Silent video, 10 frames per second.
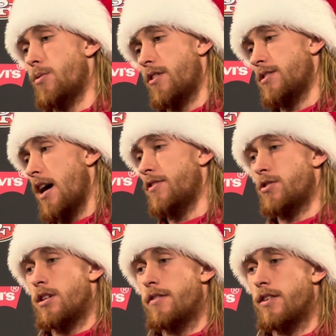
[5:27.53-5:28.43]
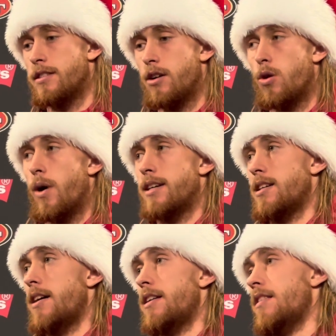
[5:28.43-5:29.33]
whether it's offense or defense, I don't know why he's
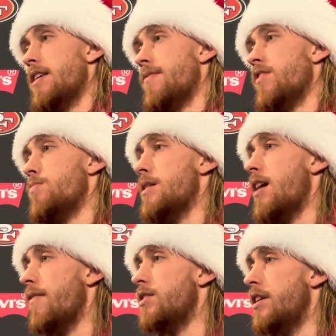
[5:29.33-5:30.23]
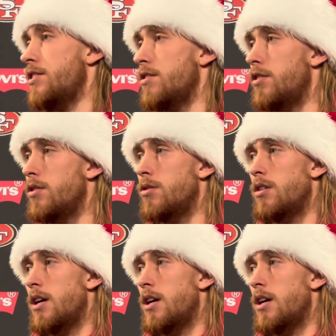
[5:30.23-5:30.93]
not in the MVP conversation too.